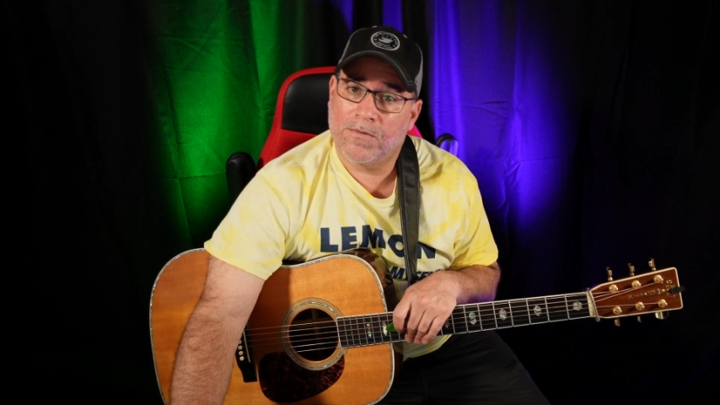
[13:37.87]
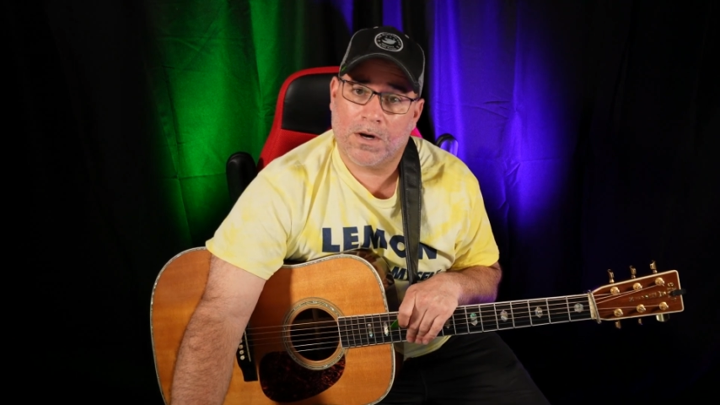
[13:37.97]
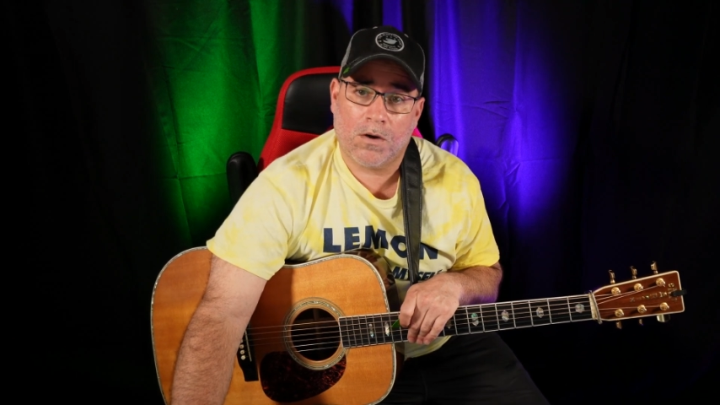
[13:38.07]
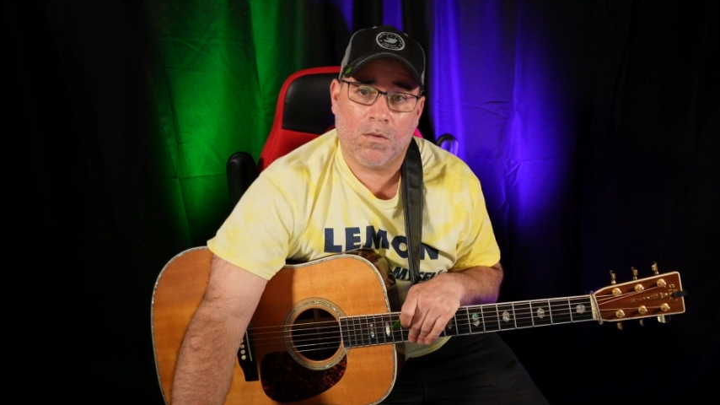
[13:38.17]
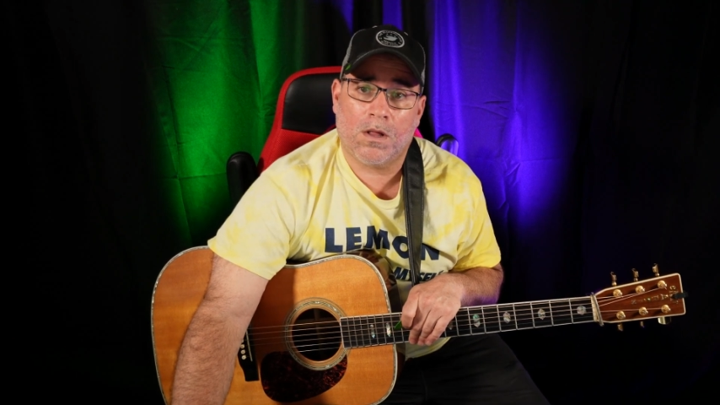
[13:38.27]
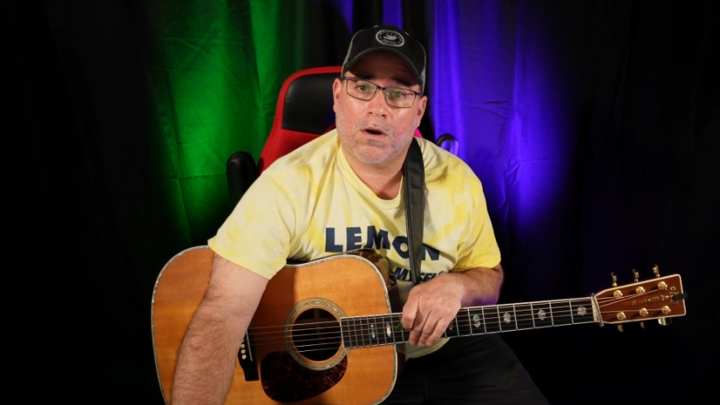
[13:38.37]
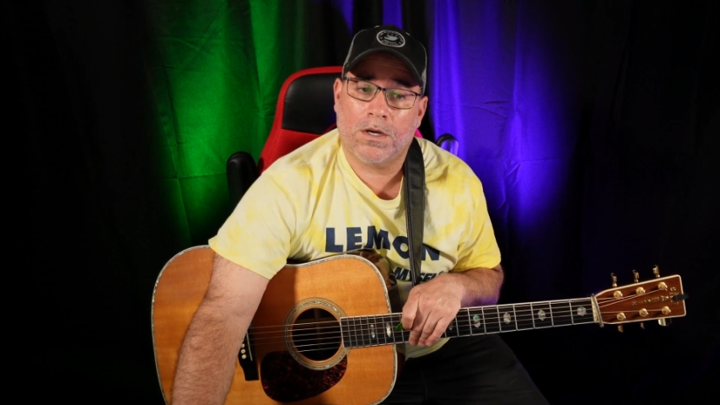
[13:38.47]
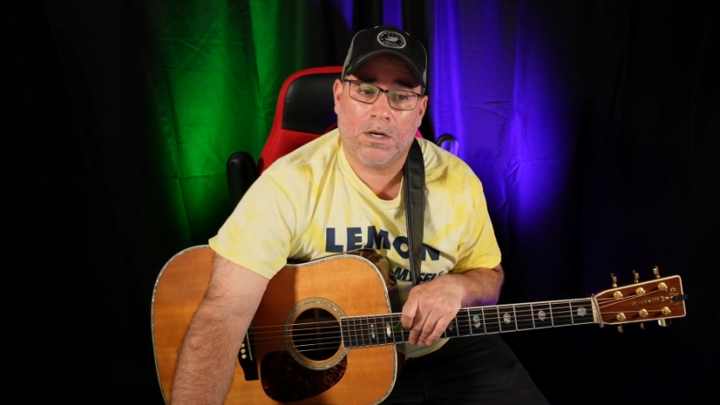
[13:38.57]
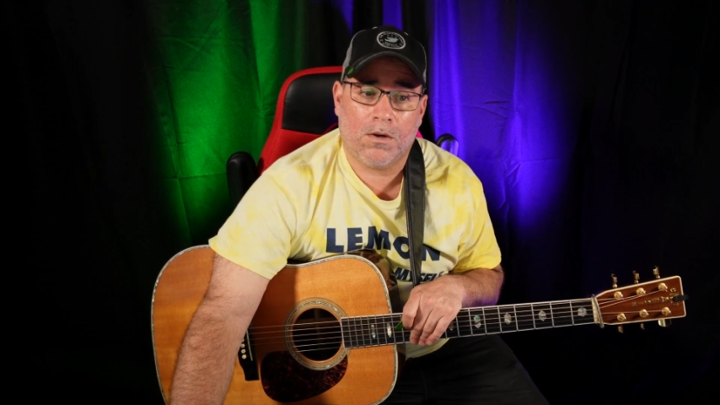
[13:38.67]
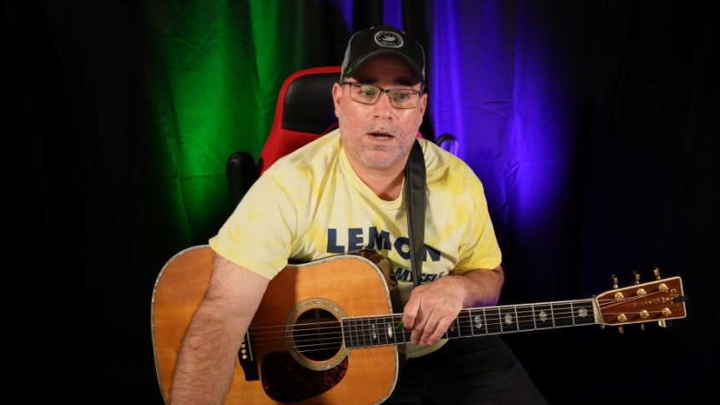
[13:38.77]
very well
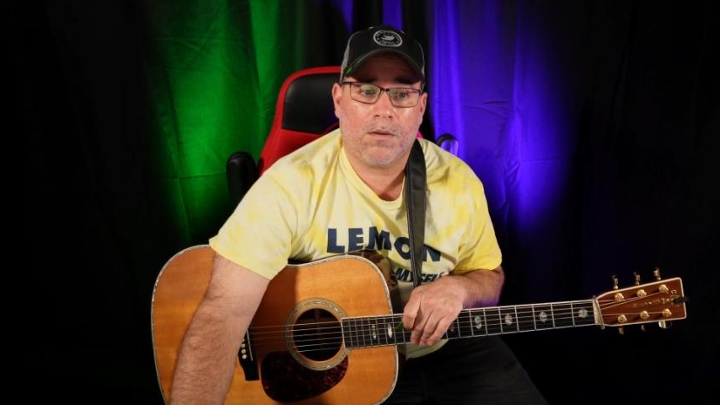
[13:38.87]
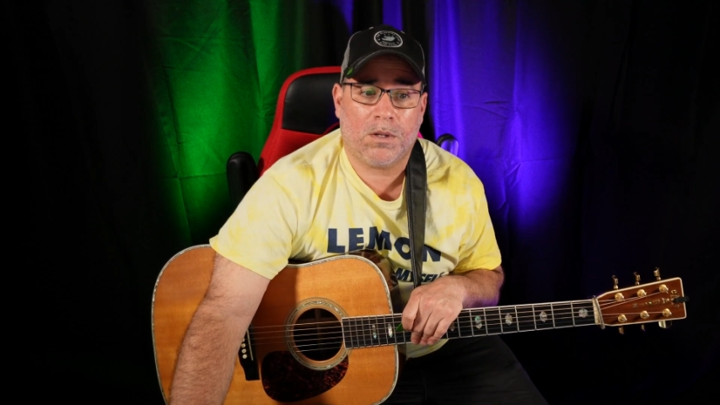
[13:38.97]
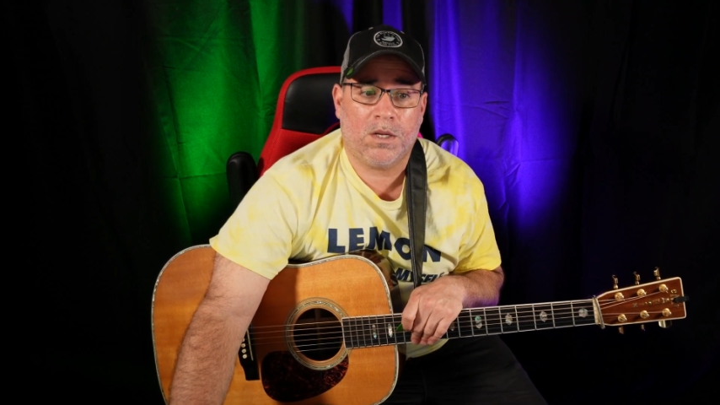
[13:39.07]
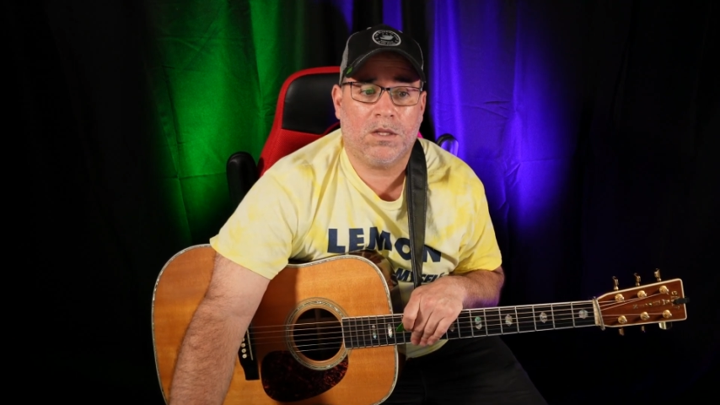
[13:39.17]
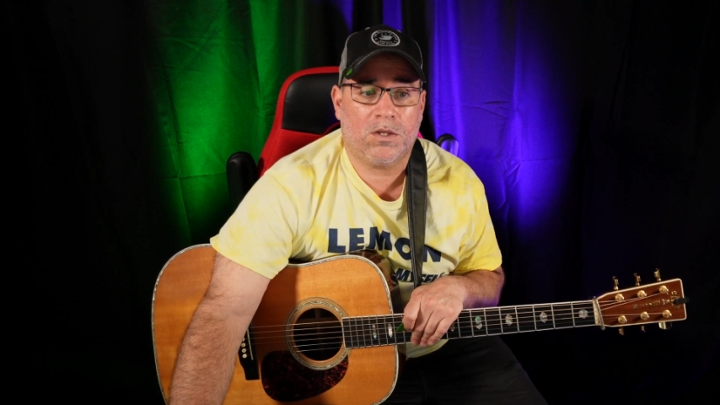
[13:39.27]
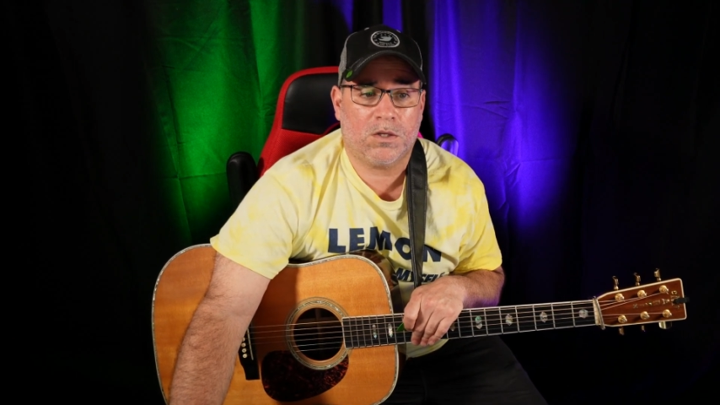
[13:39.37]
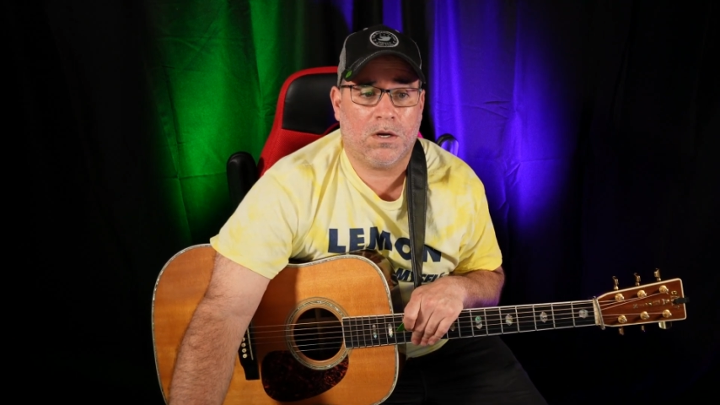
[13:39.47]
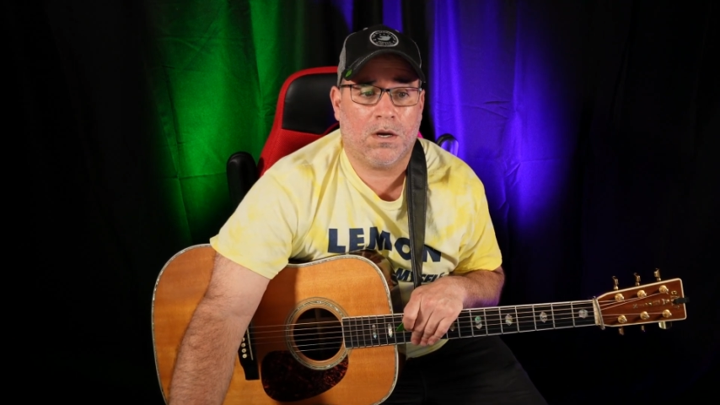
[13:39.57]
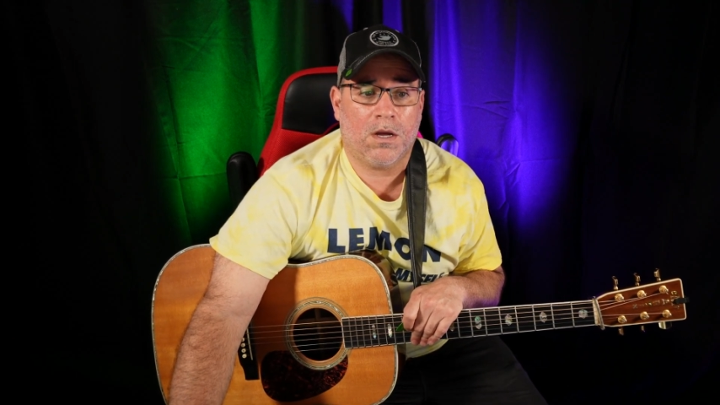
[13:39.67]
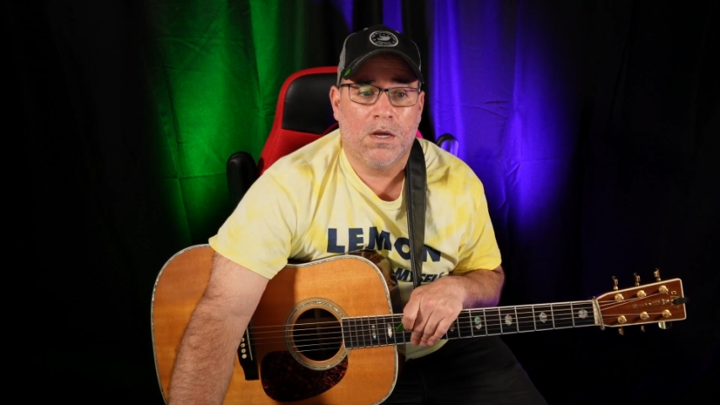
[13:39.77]
already know how to play this song.